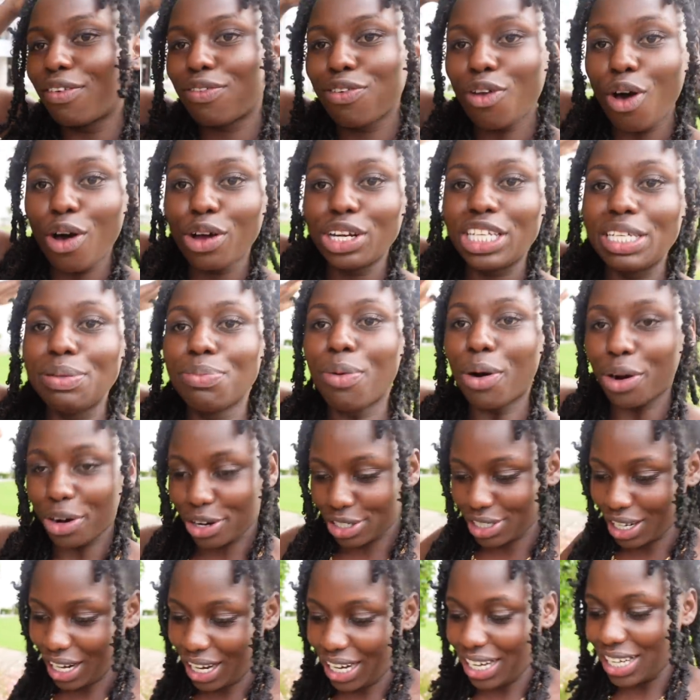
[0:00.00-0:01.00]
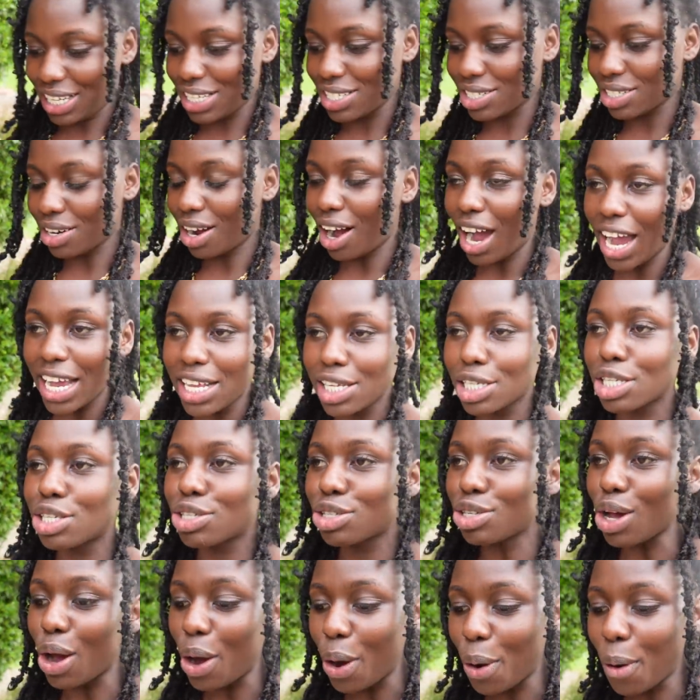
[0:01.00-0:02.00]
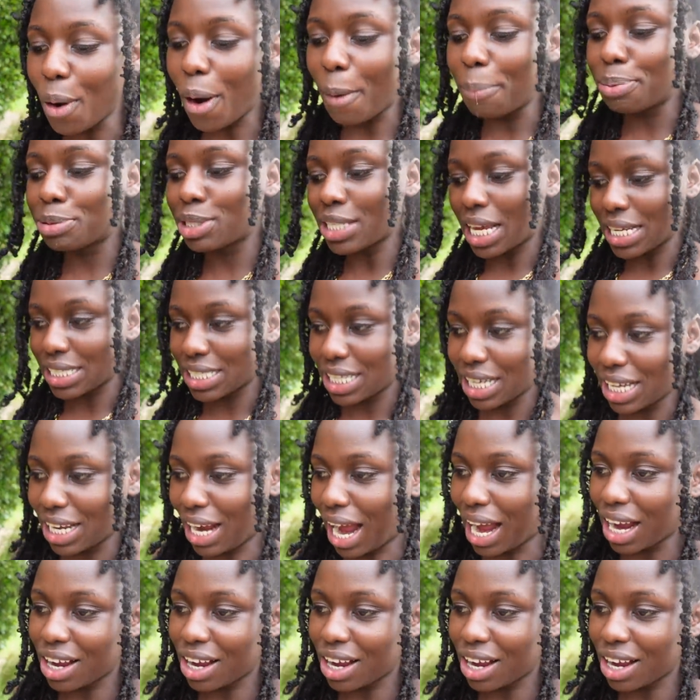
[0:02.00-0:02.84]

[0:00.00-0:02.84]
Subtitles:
vlog demonetized. It's so upsetting.